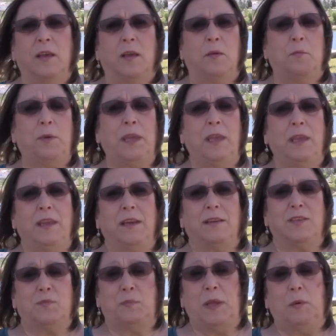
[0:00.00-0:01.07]

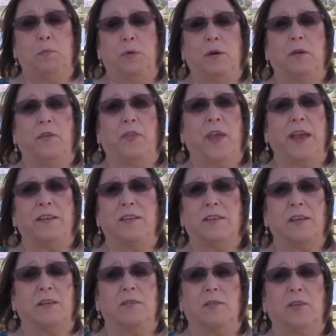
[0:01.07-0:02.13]
beings, people that
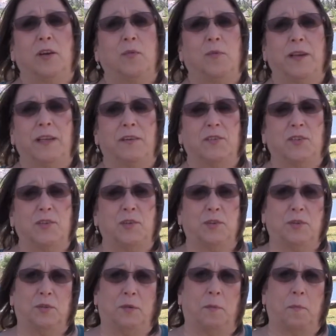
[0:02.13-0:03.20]
don't know what else to
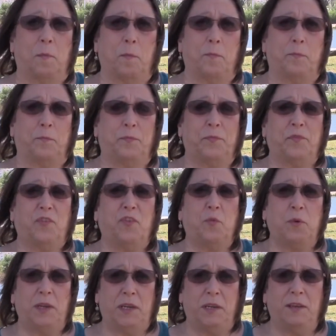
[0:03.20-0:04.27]
do. So
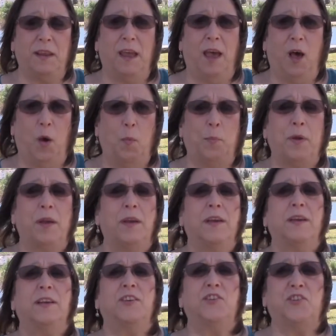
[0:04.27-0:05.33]
we need to help
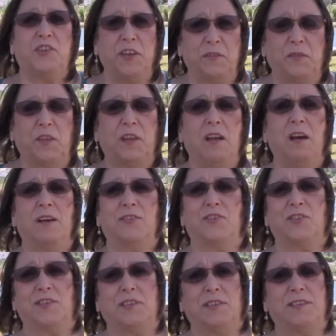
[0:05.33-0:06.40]
shift the
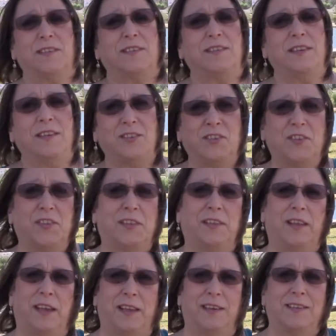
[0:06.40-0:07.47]
consciousness into the light.